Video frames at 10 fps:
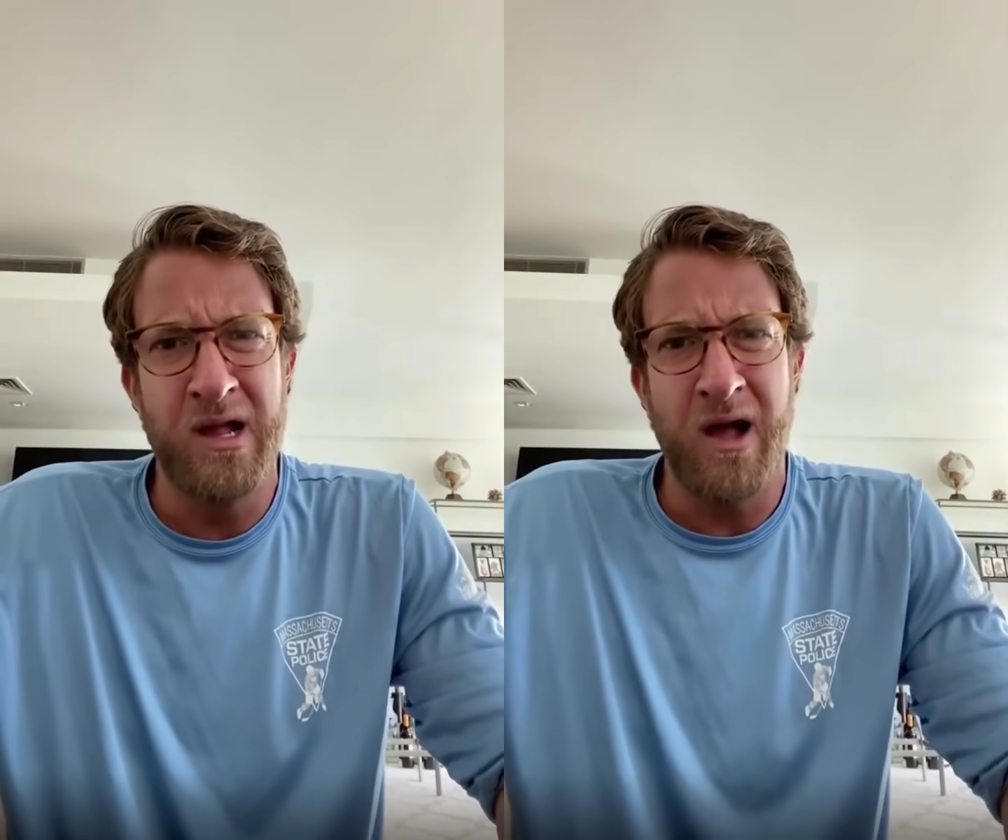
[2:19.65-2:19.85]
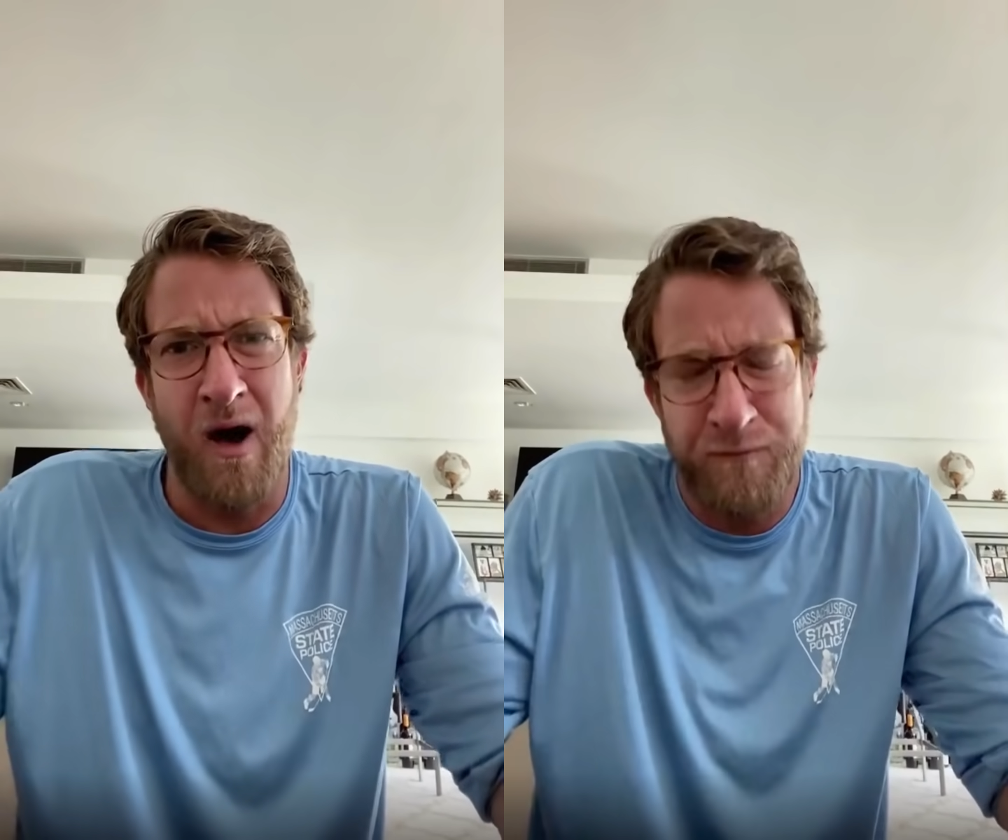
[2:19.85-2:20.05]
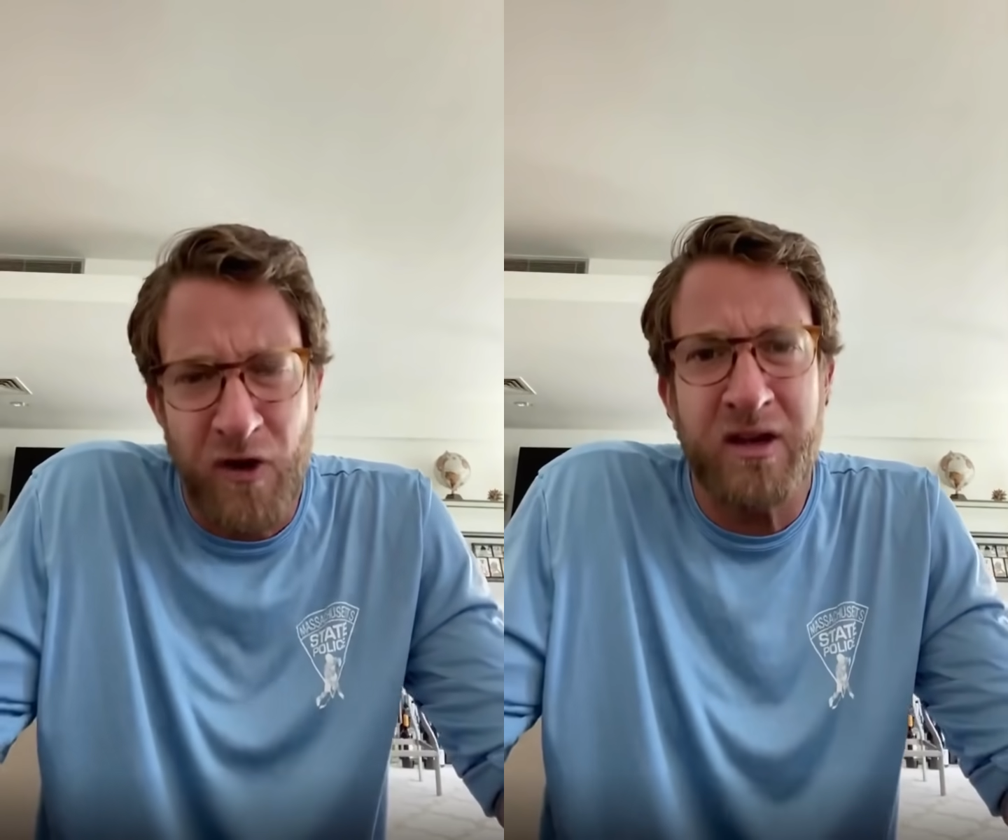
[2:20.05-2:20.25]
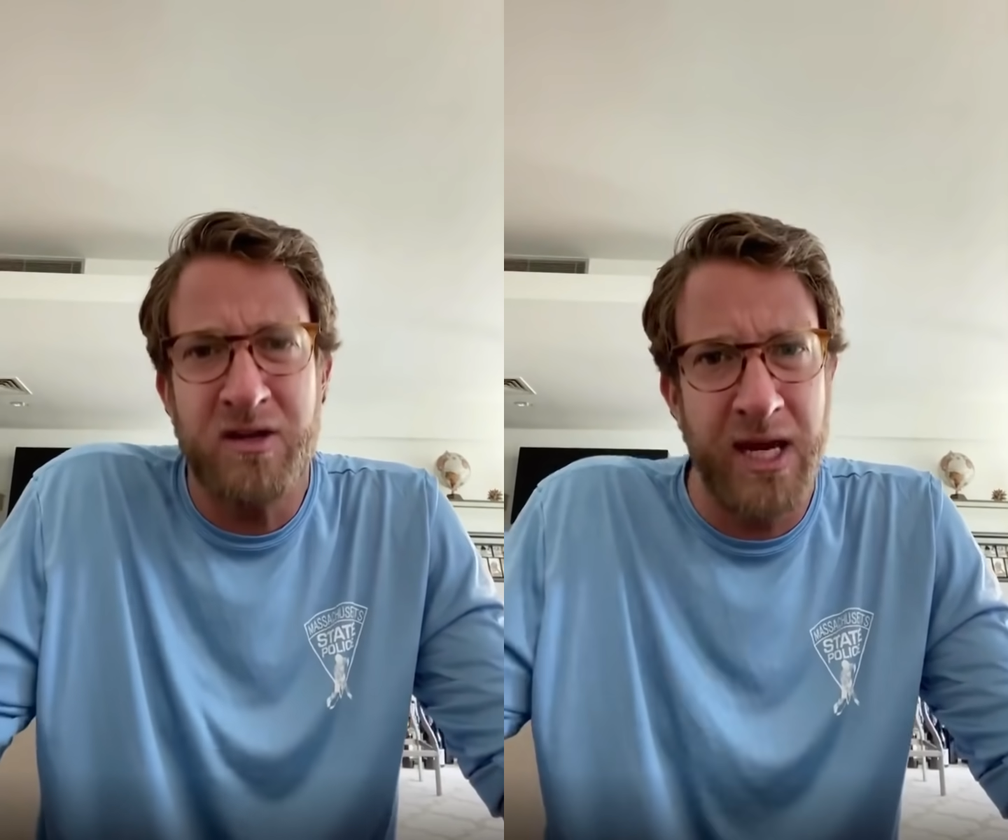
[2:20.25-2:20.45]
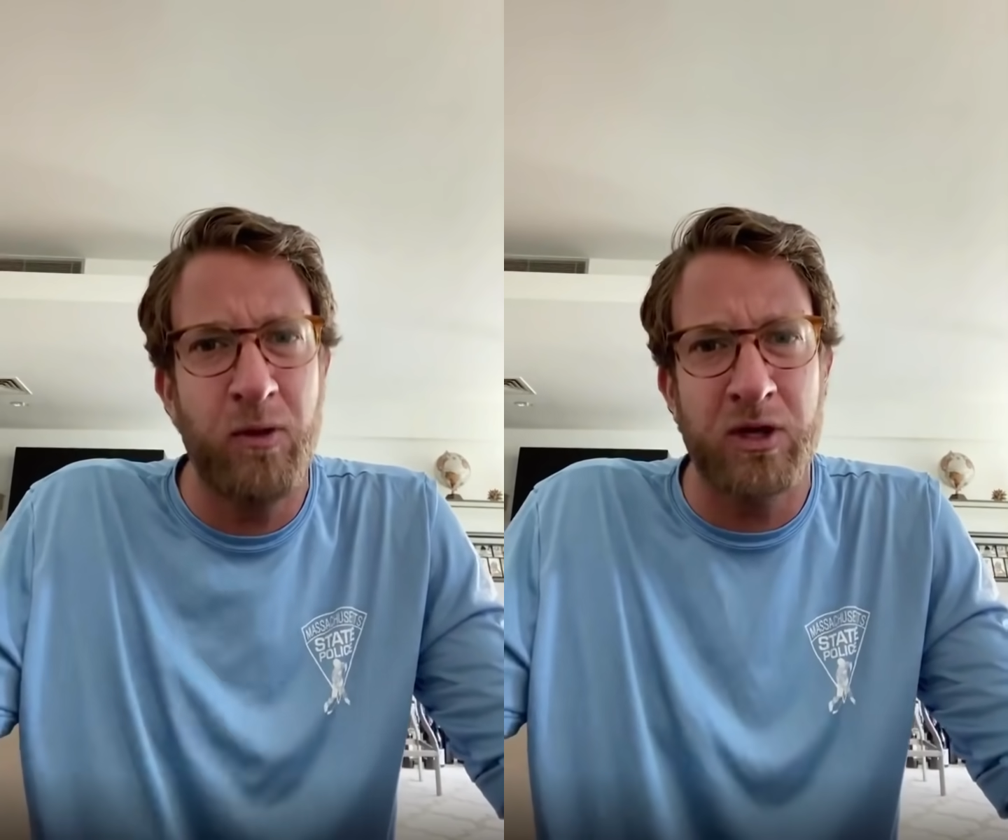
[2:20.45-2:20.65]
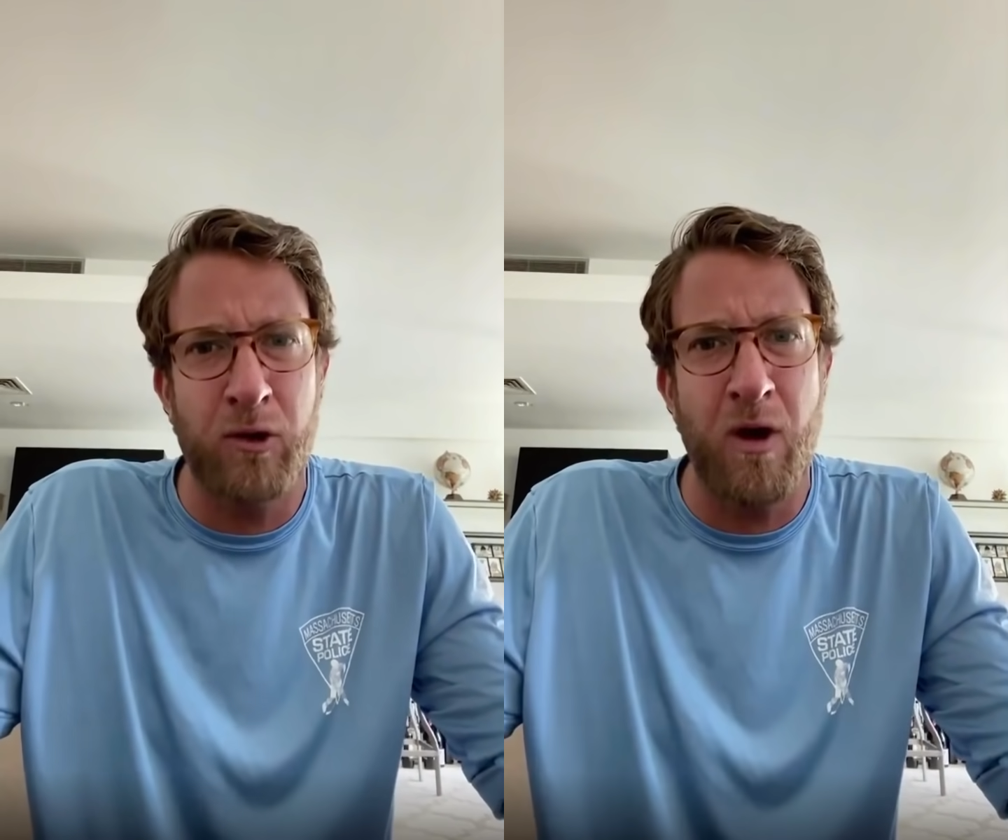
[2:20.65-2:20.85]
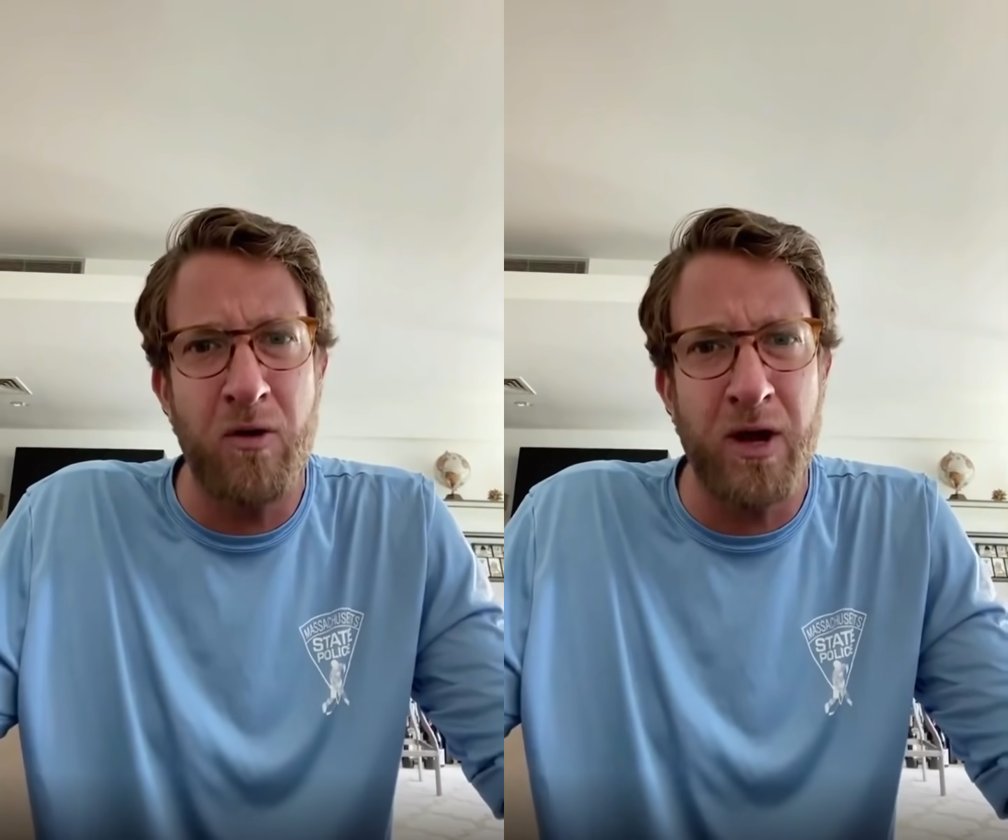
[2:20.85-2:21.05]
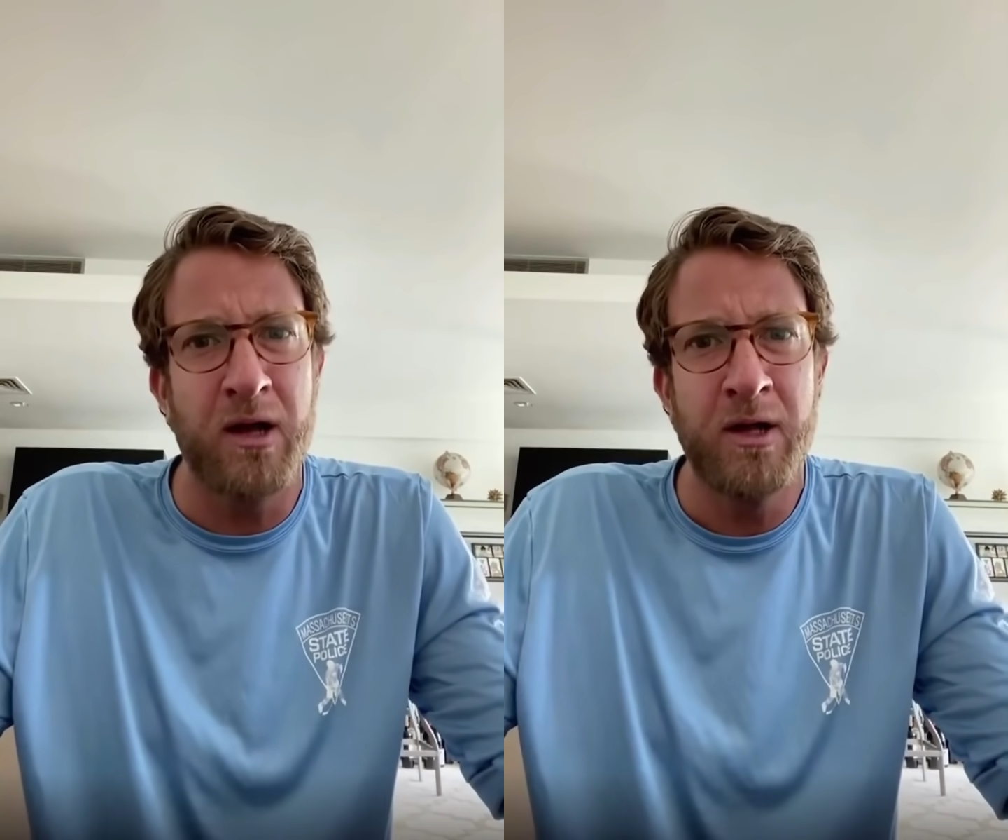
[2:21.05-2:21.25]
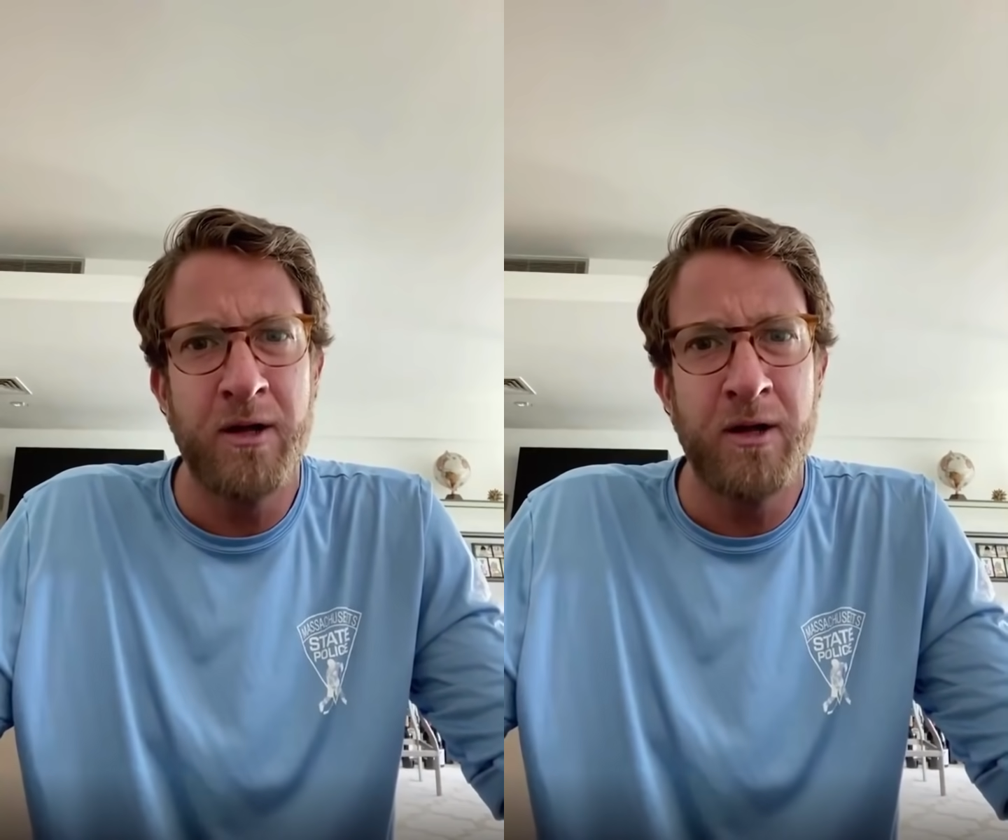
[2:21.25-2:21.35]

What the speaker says: I'll fucking deal with Corona.